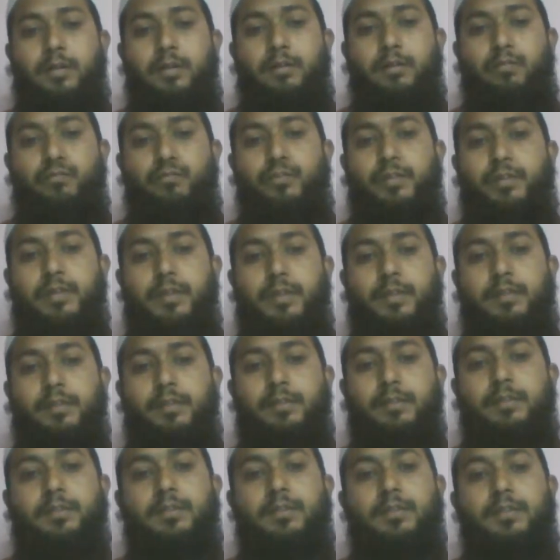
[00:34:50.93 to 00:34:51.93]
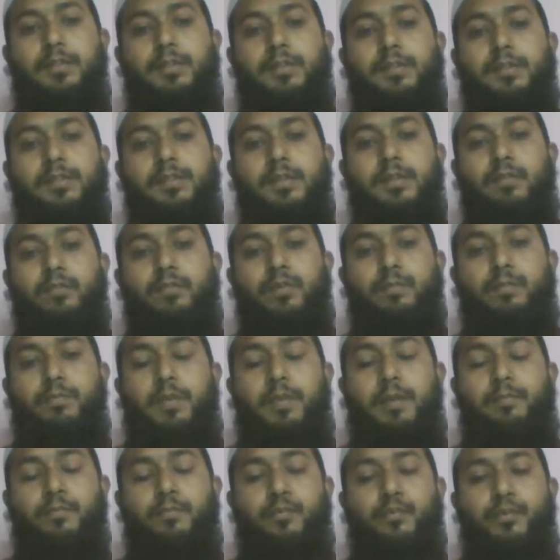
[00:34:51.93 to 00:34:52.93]
We can increase our
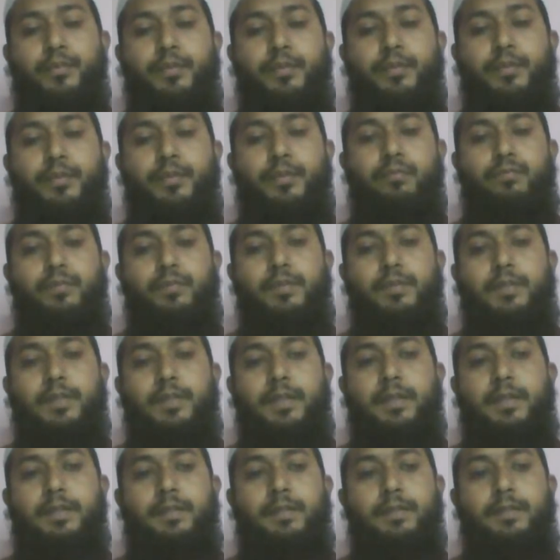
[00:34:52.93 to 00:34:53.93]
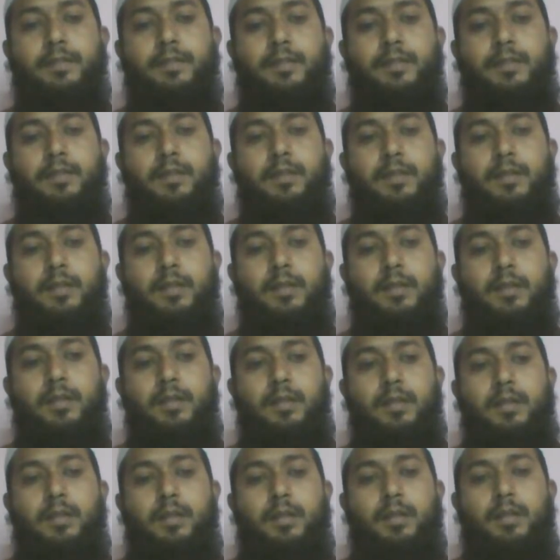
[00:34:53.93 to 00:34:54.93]
memory. We can
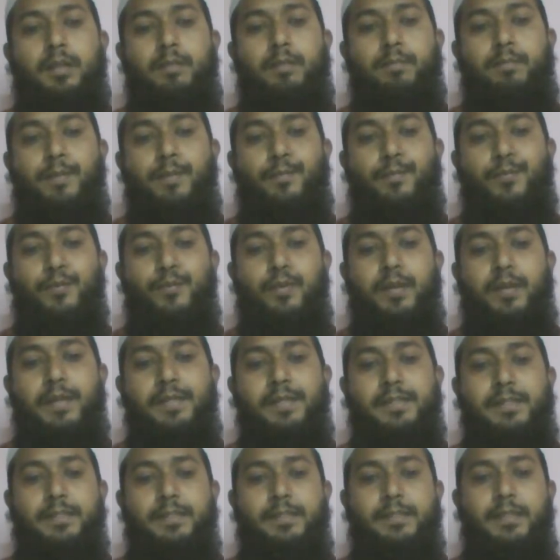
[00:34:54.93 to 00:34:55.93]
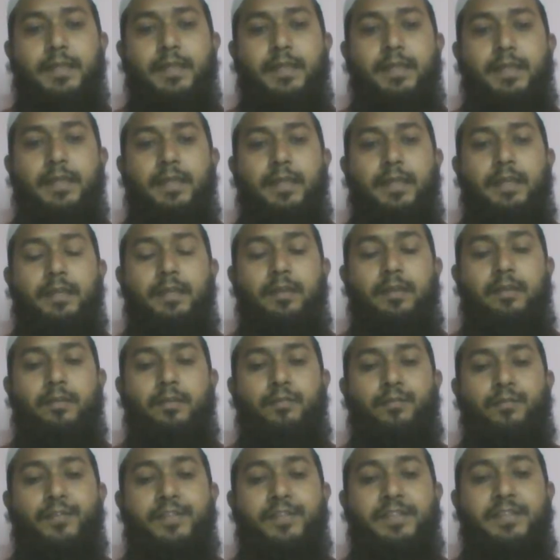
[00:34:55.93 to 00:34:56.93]
memorize a thing
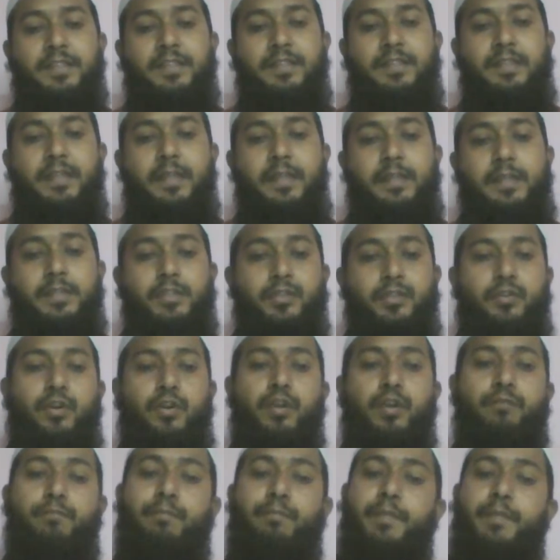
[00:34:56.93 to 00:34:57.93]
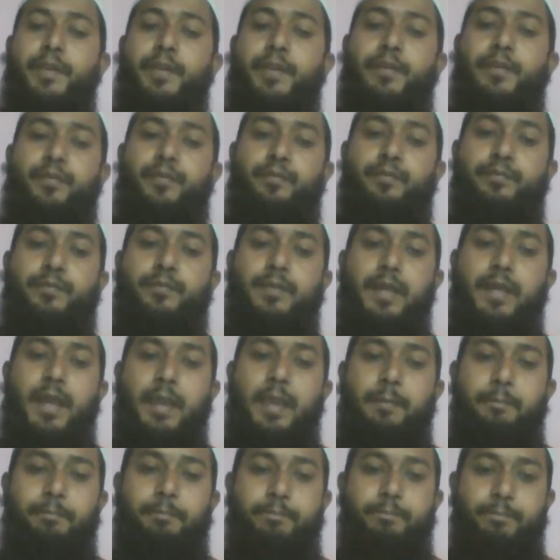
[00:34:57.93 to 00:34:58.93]
within a short period of
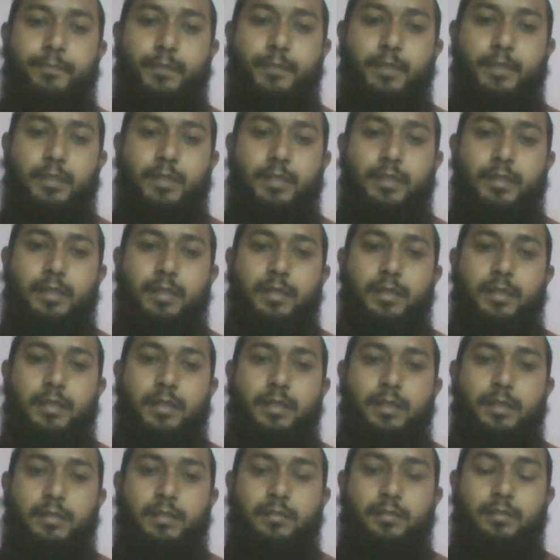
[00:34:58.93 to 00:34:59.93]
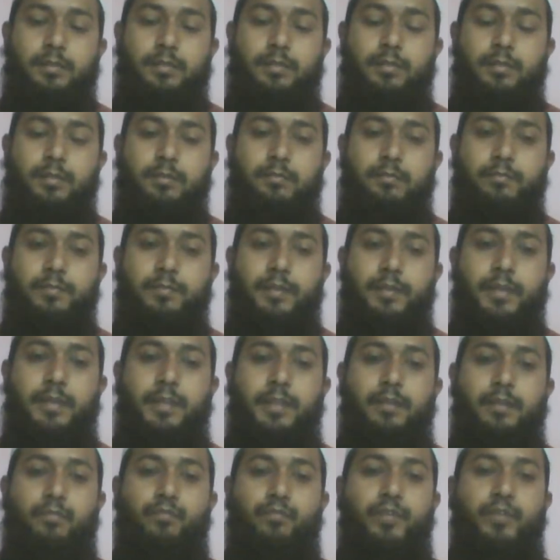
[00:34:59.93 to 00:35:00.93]
time. In a
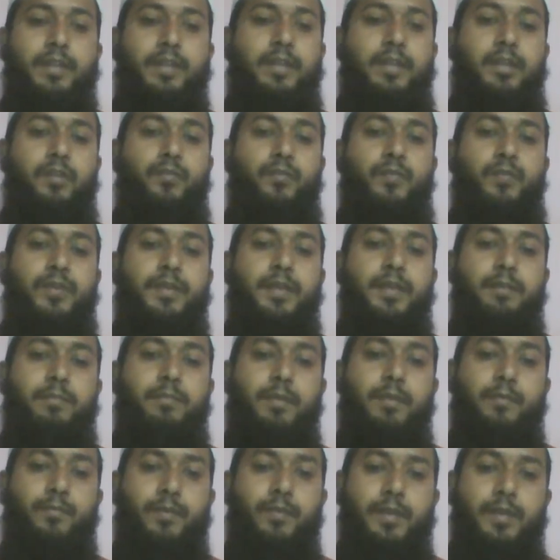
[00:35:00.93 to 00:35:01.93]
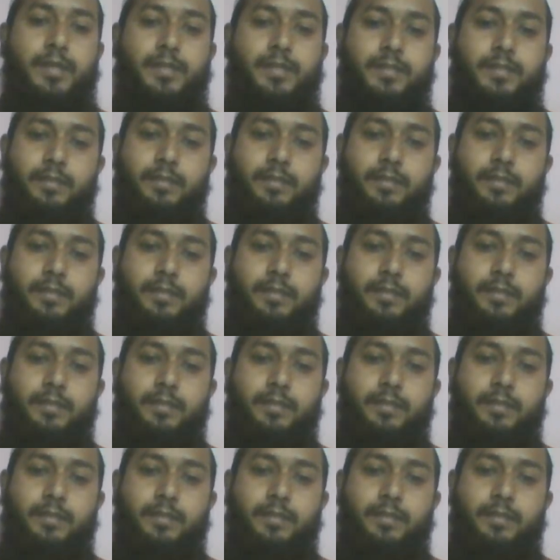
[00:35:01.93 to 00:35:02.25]
very quickly we can memorize a